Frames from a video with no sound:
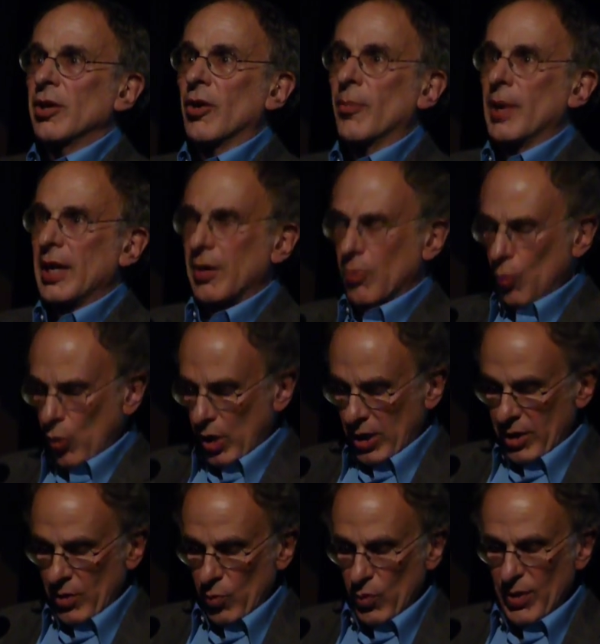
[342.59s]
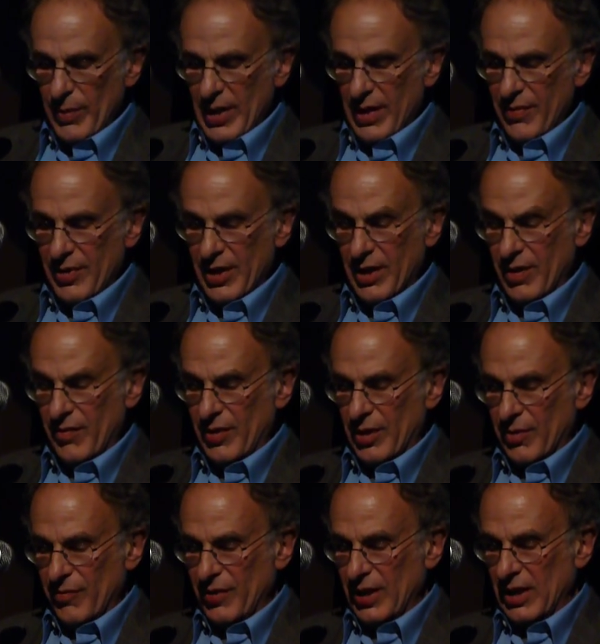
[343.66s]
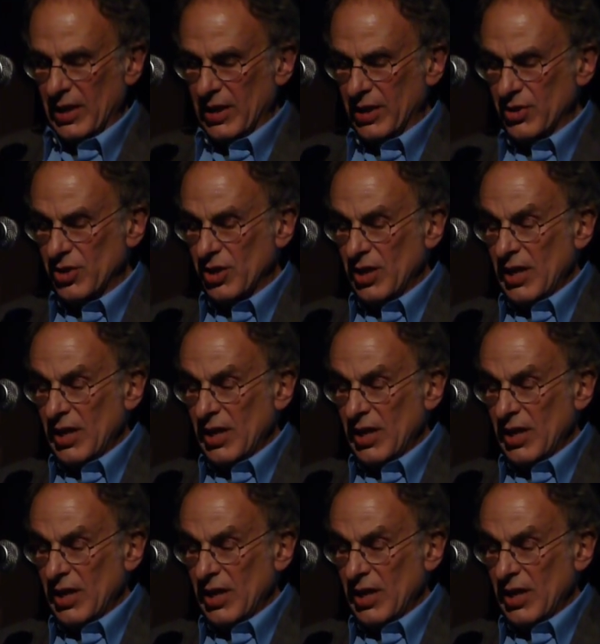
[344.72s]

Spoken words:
no matter what we may think of their failings,